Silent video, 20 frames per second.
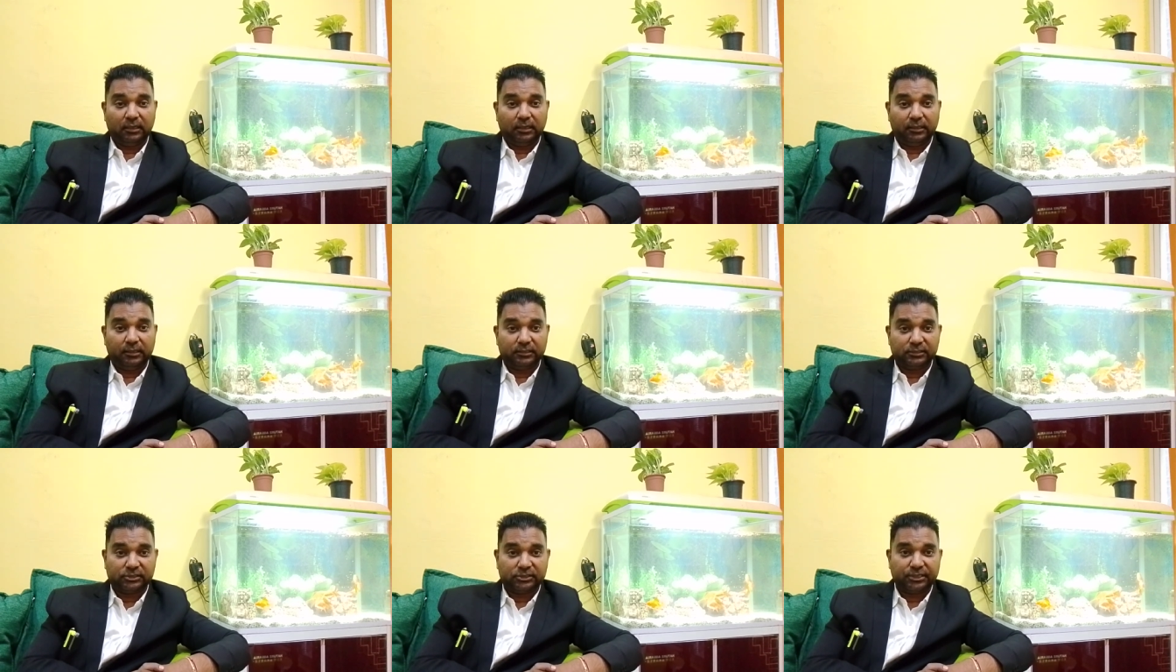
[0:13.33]

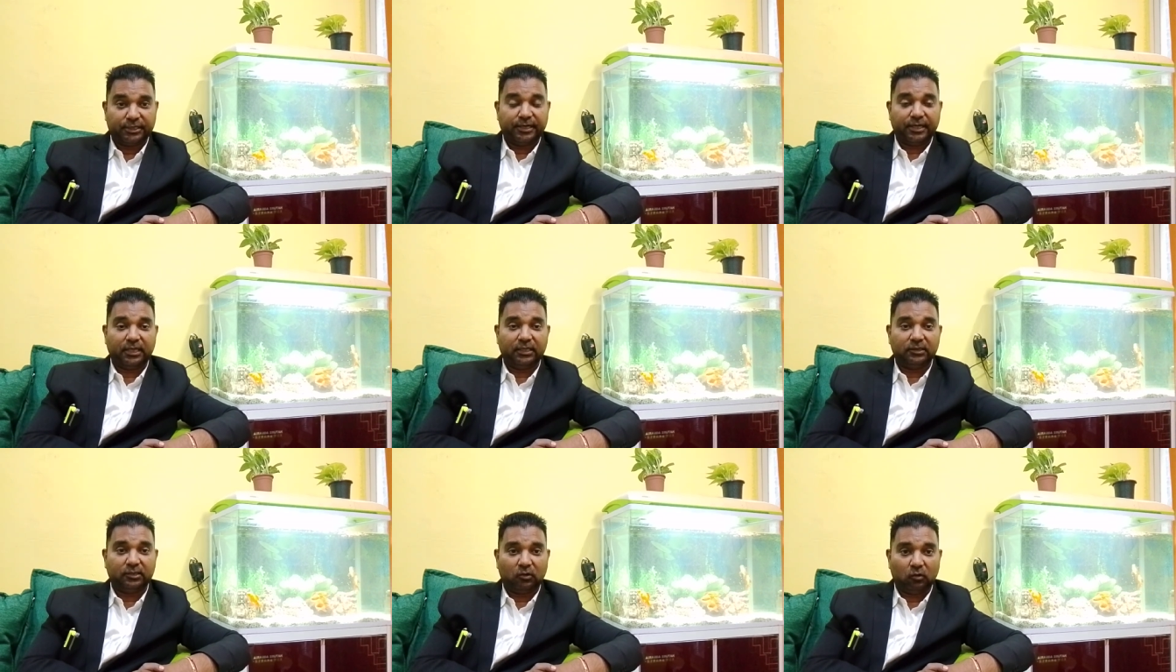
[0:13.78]
listed
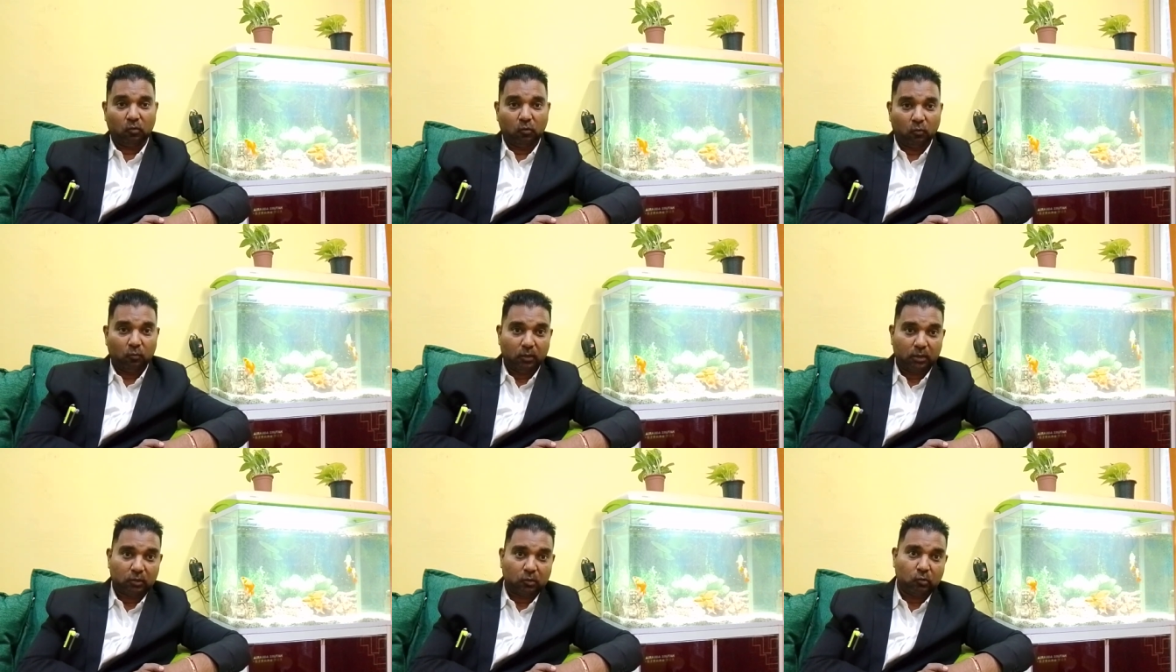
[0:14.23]
in the
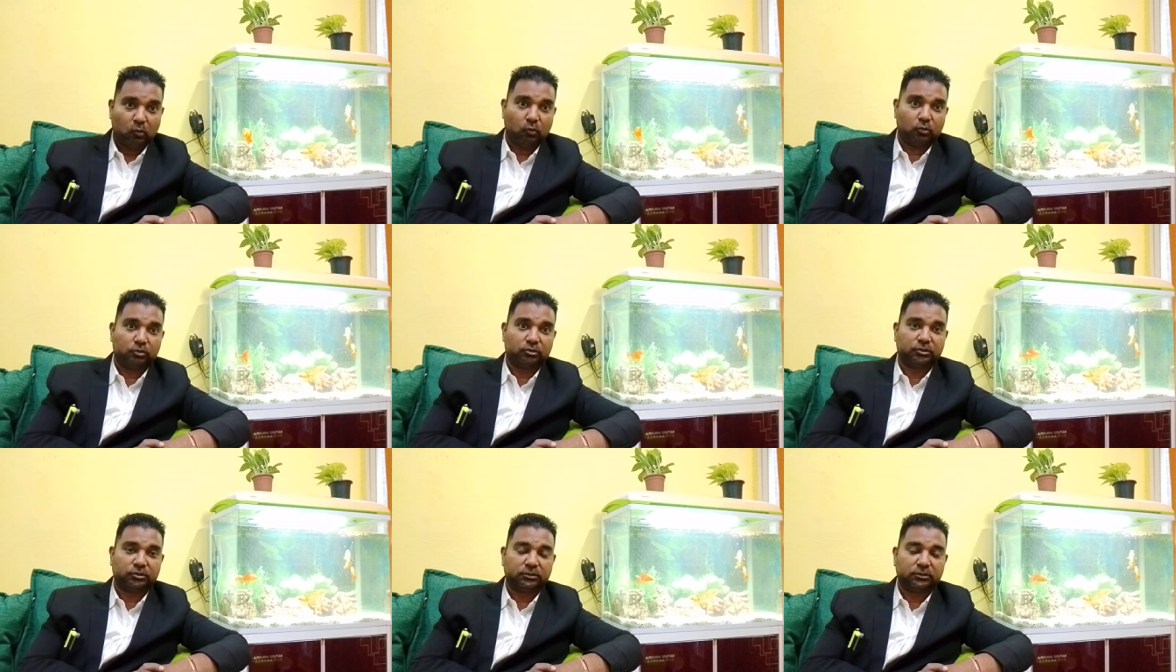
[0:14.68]
lower
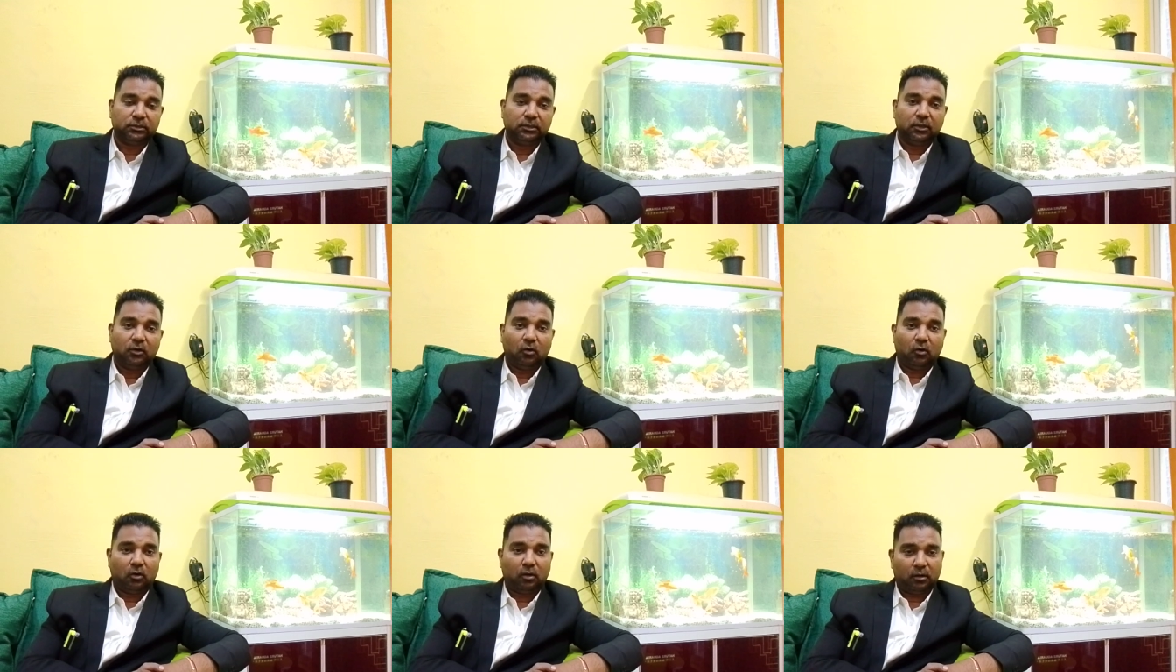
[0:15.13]
courts
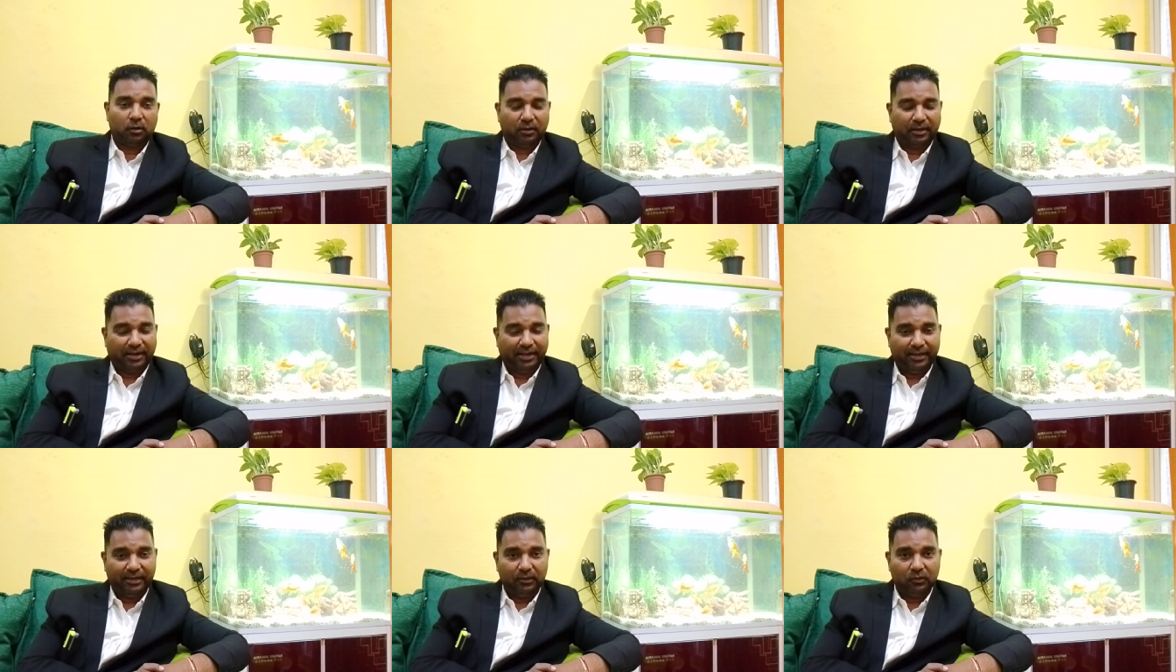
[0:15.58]
or
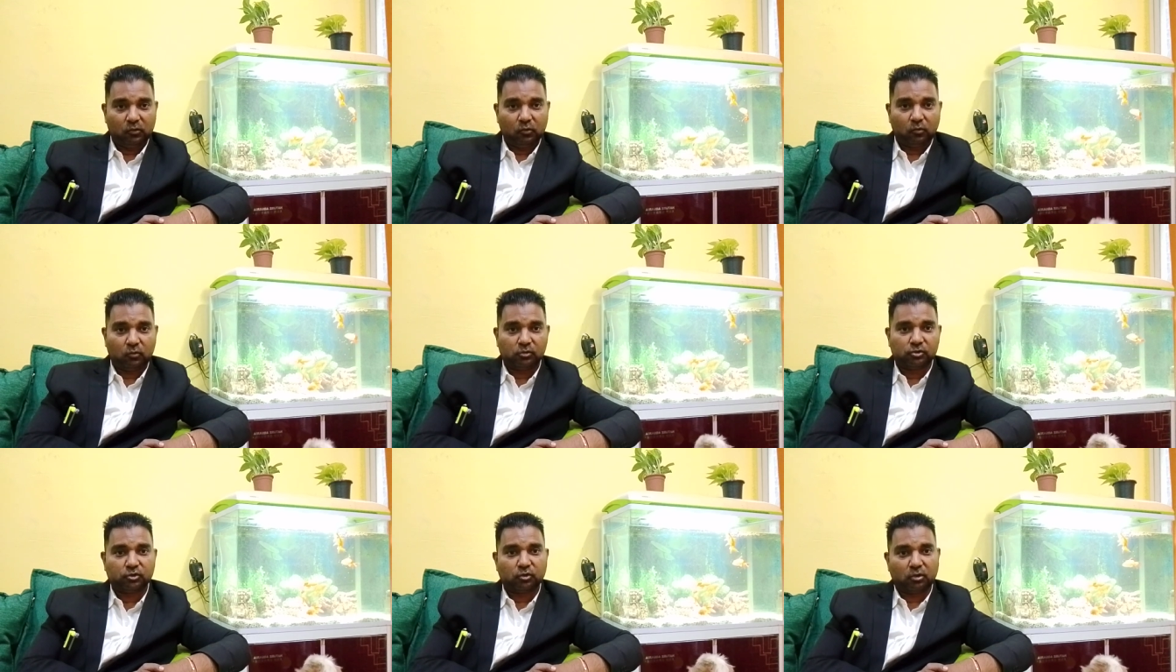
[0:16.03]
trial
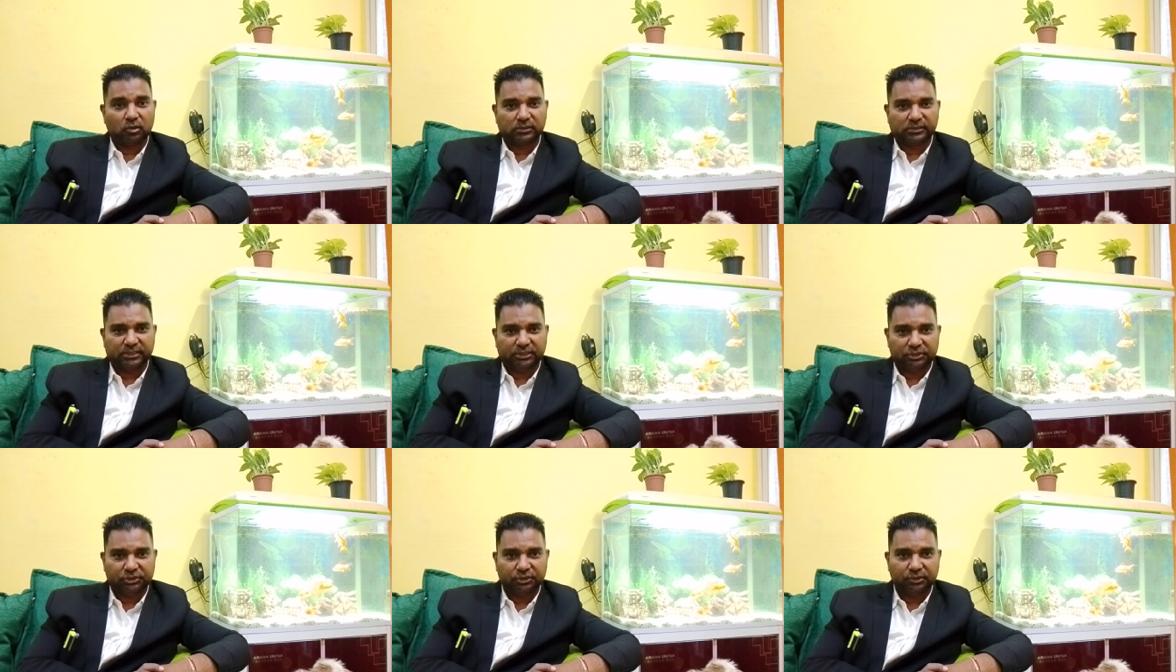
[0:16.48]
courts or
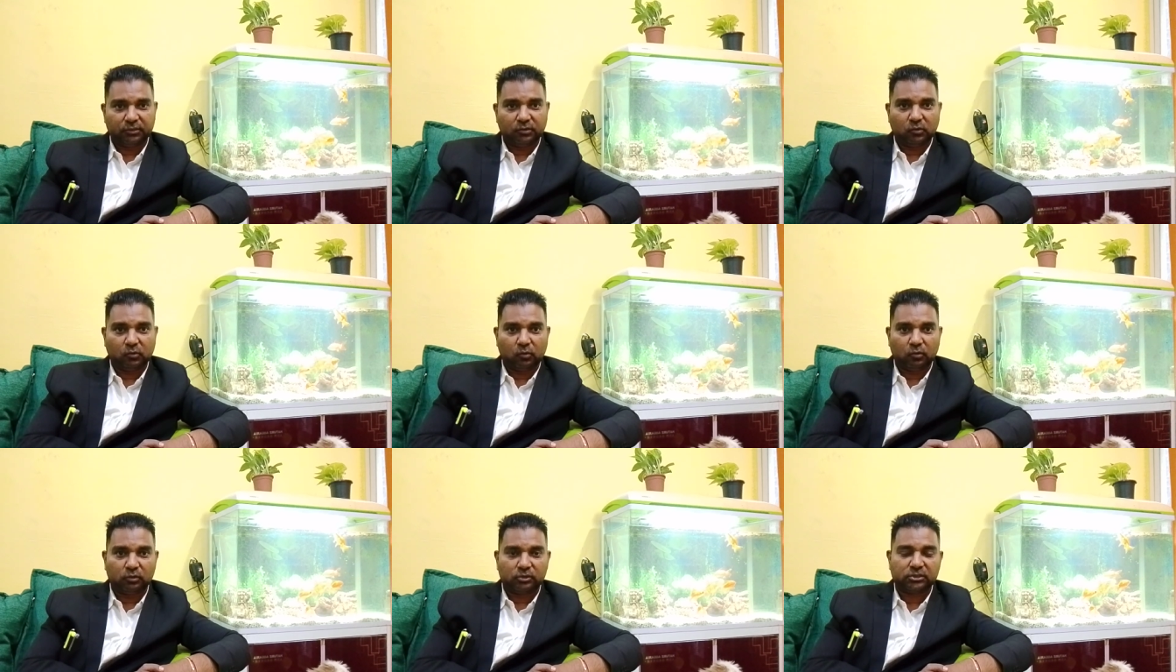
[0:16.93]
session
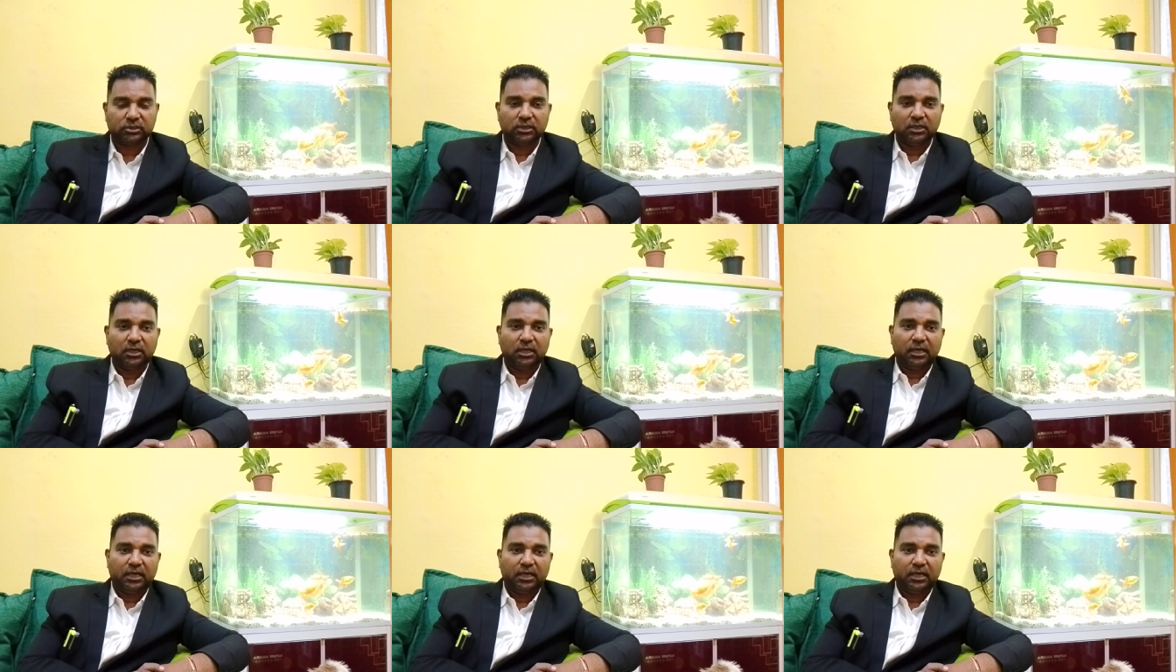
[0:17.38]
courts,